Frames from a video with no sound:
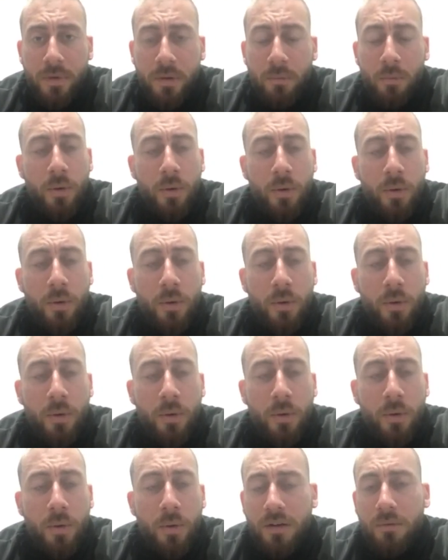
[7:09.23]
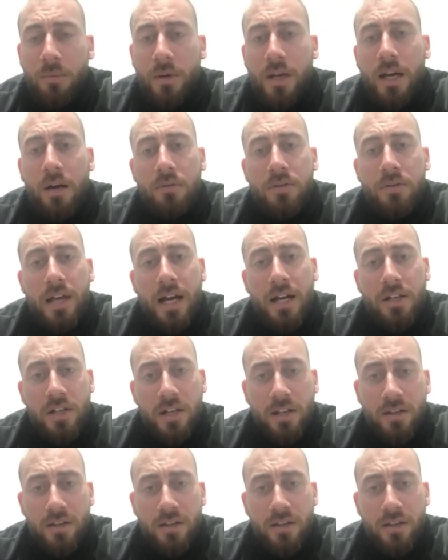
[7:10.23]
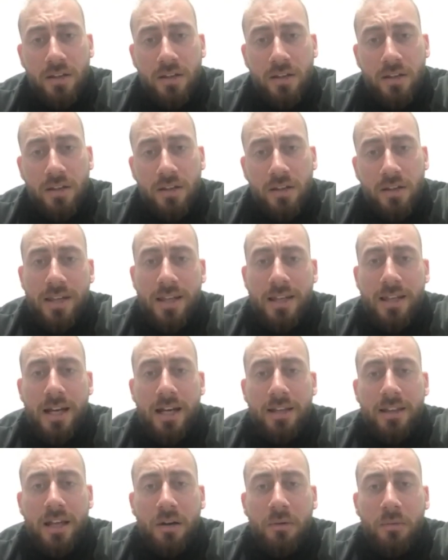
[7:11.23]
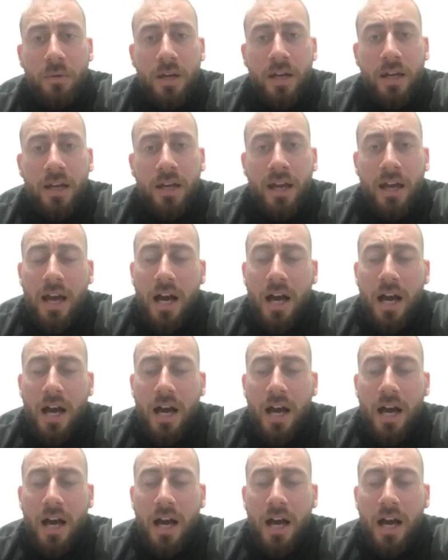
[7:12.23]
We were designed that way. Our digestive system was designed that way.